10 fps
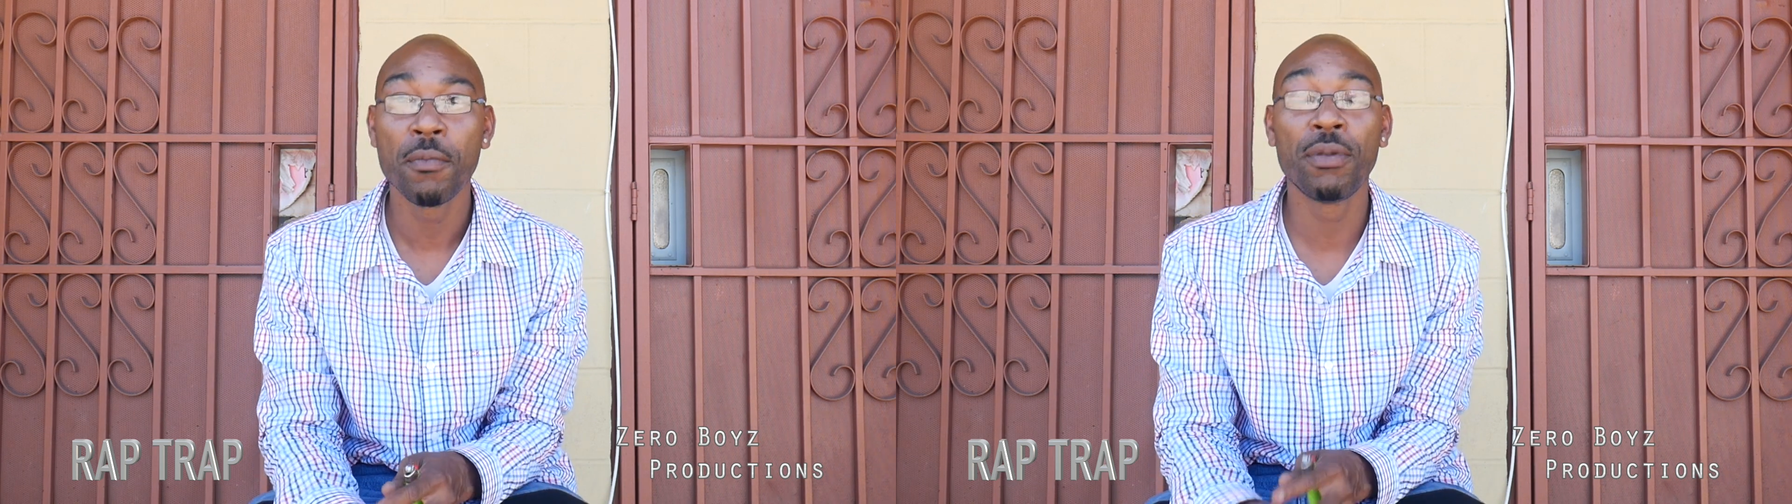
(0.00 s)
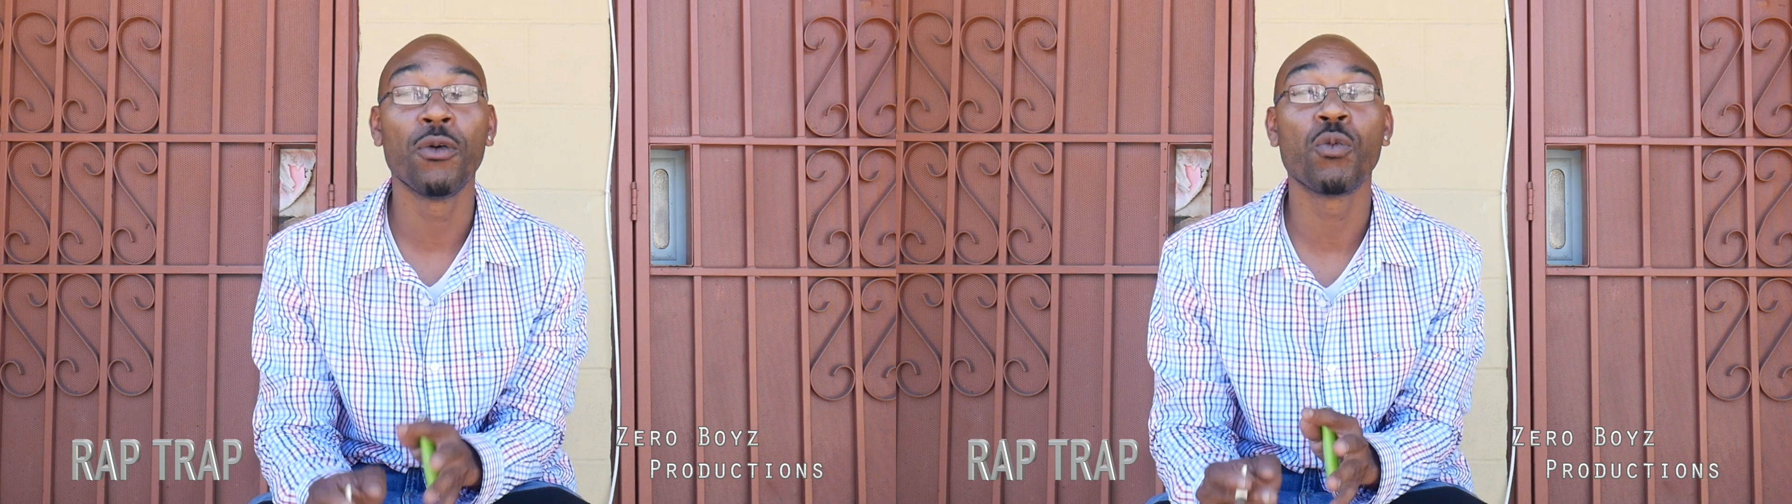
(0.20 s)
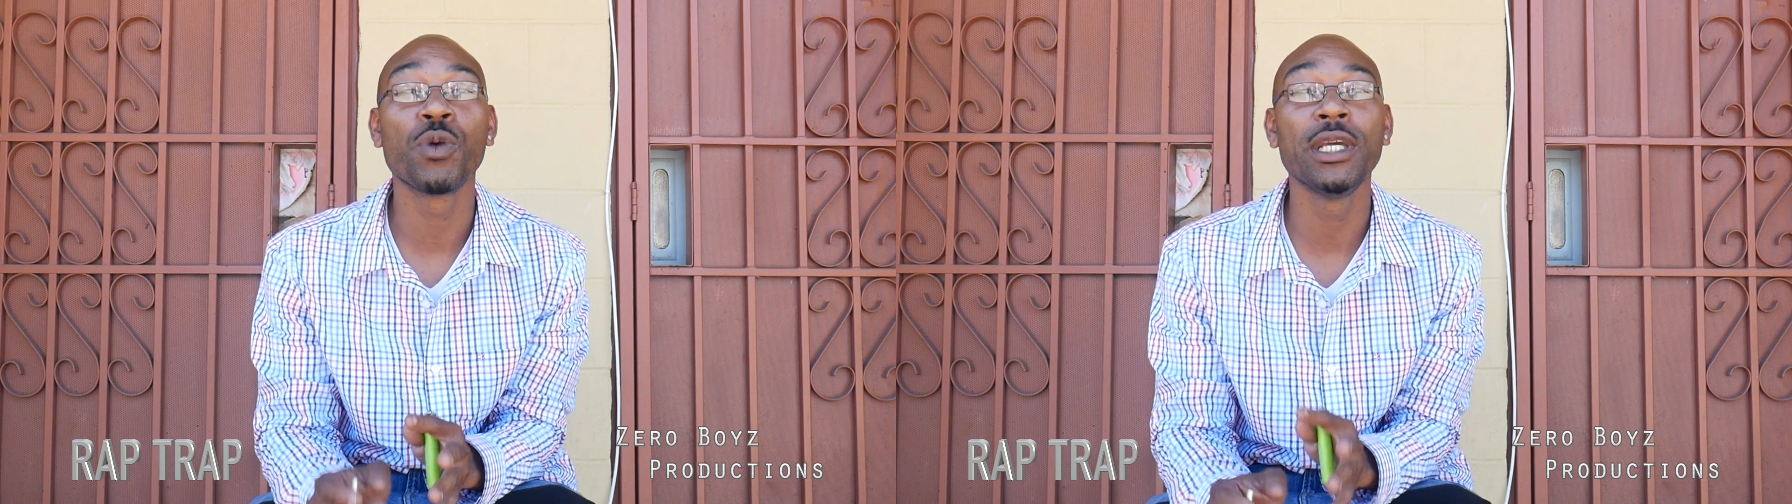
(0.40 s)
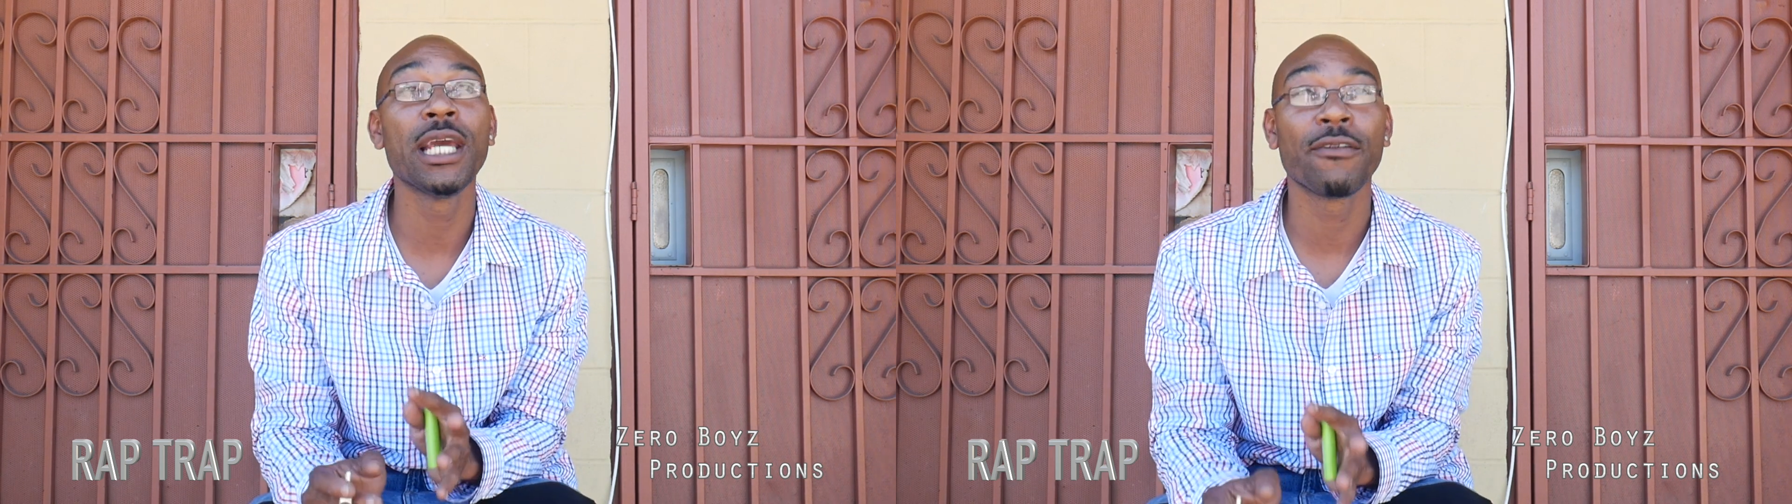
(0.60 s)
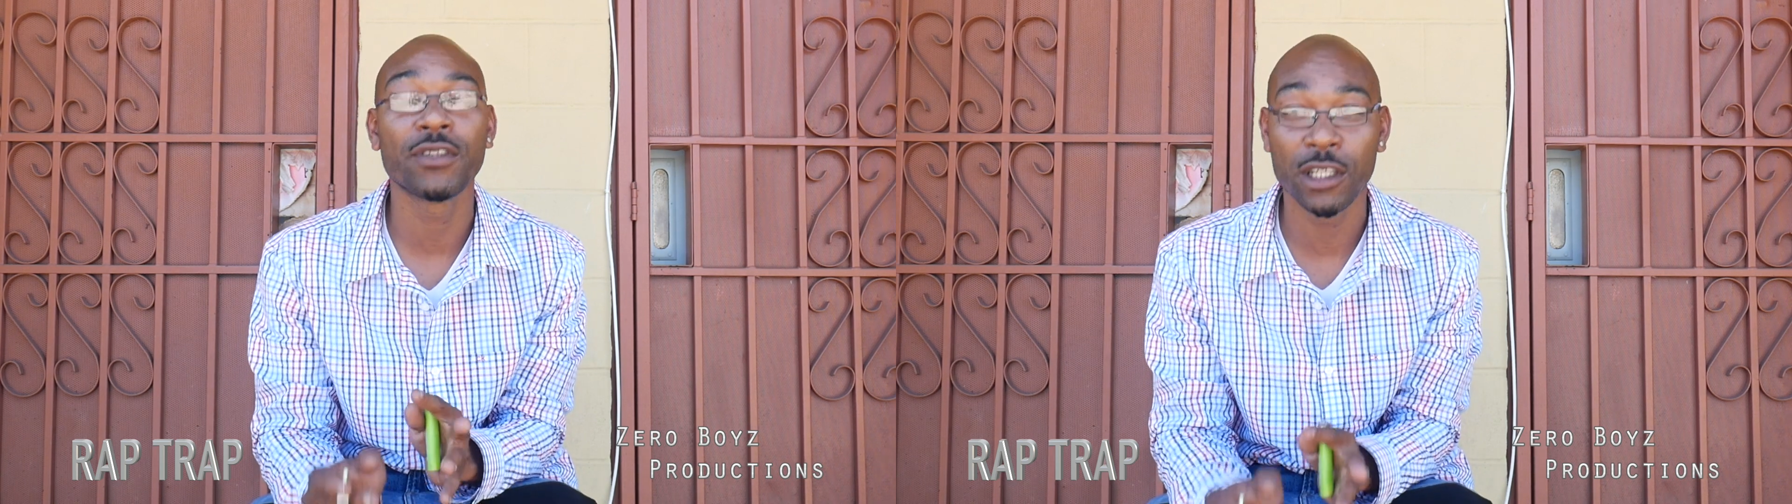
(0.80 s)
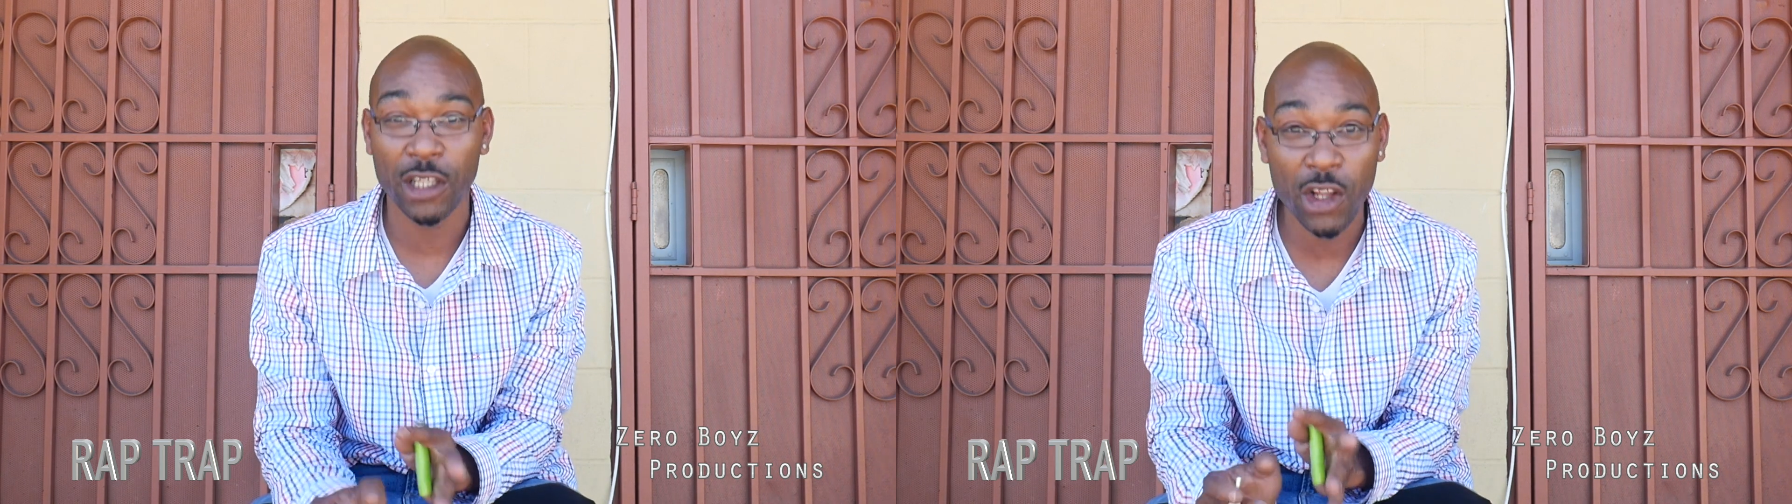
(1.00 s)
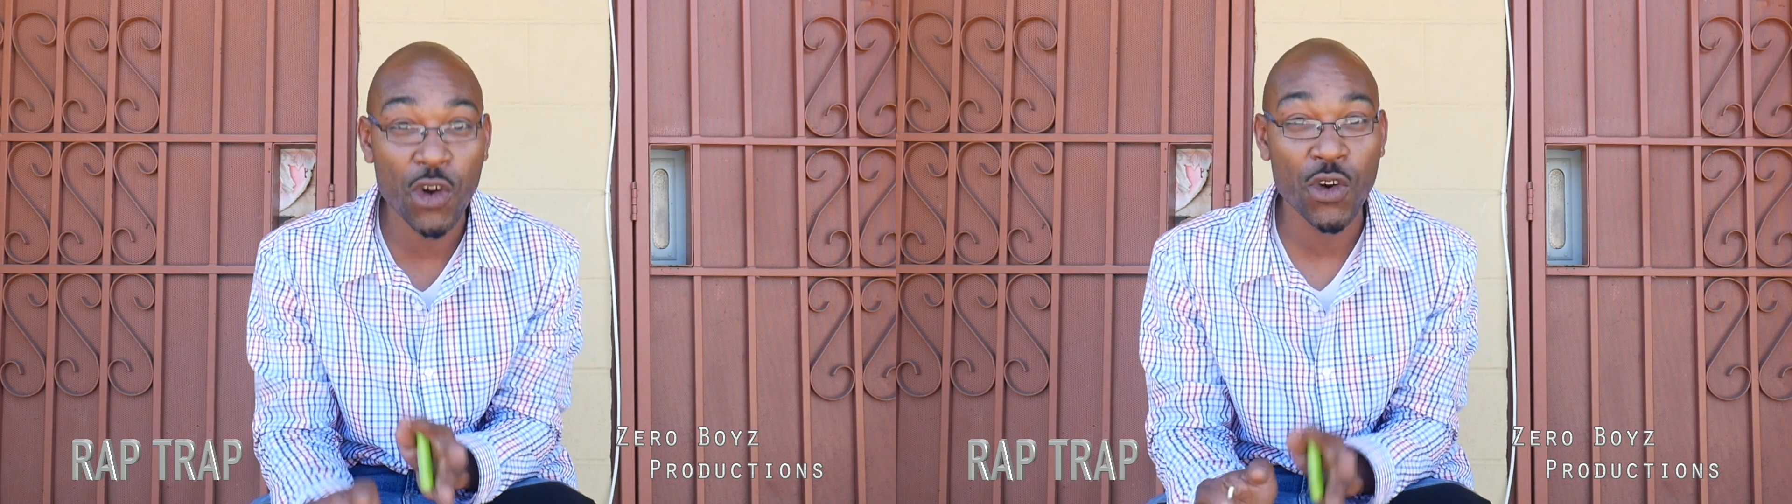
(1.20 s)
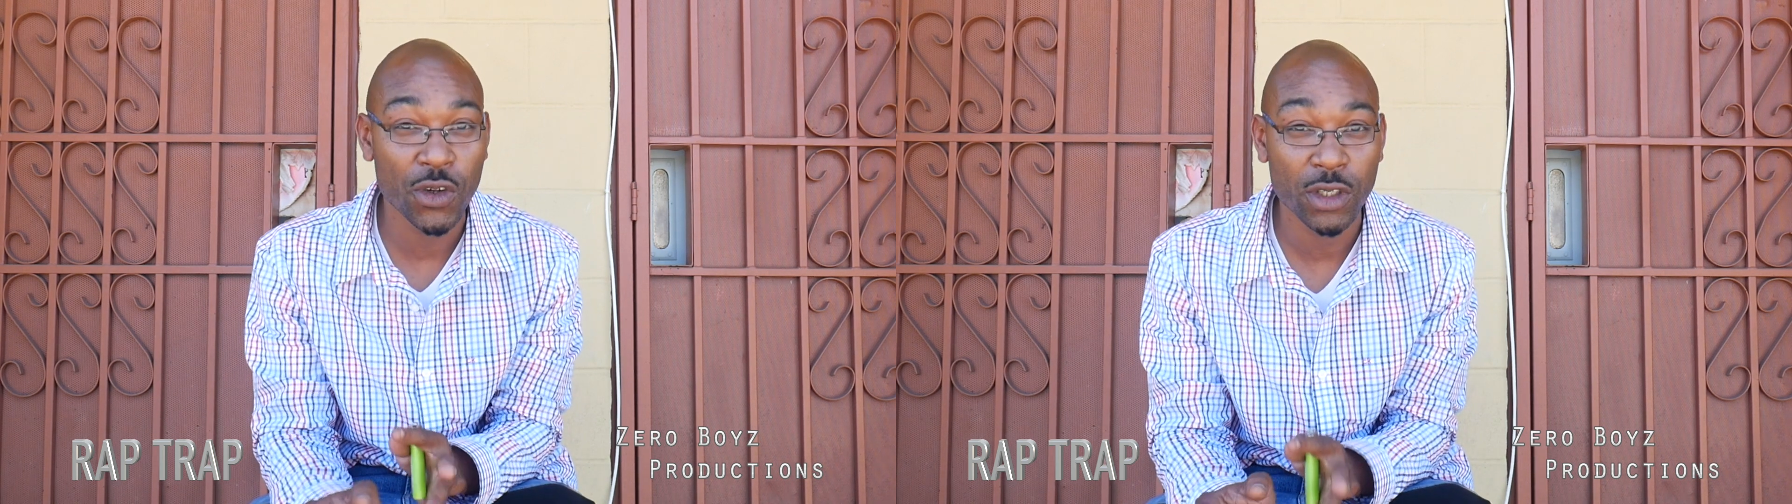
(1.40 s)
But we have to
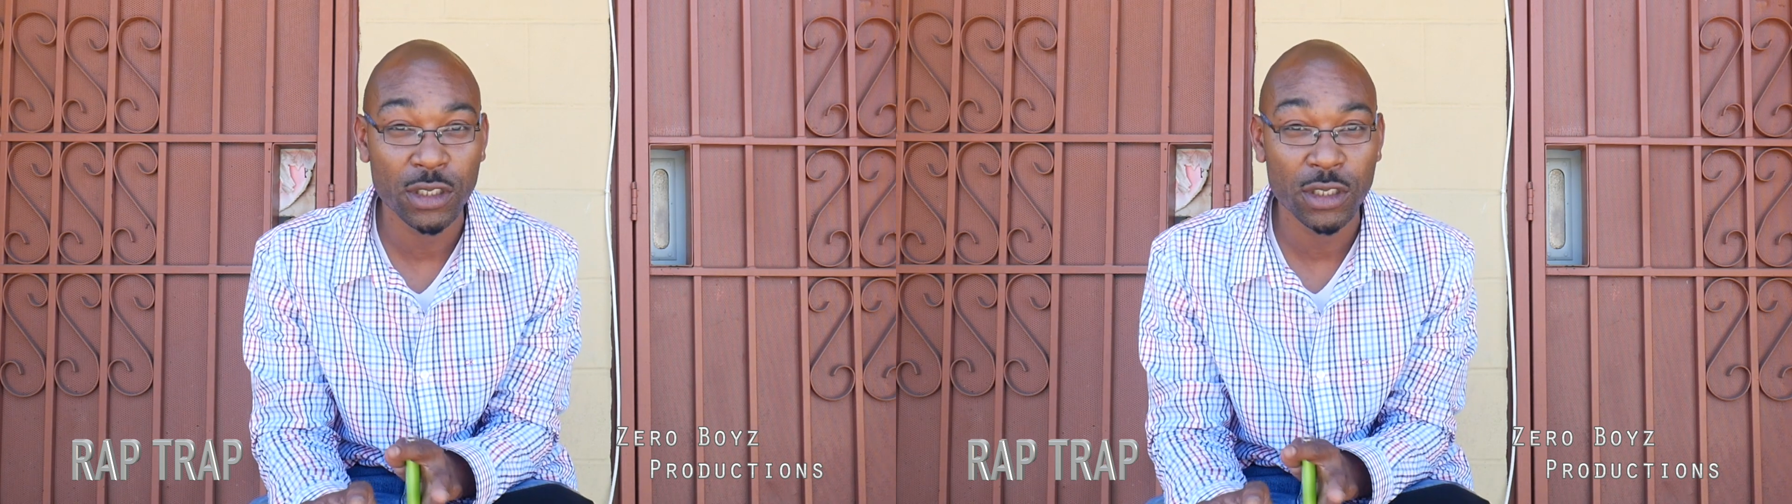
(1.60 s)
learn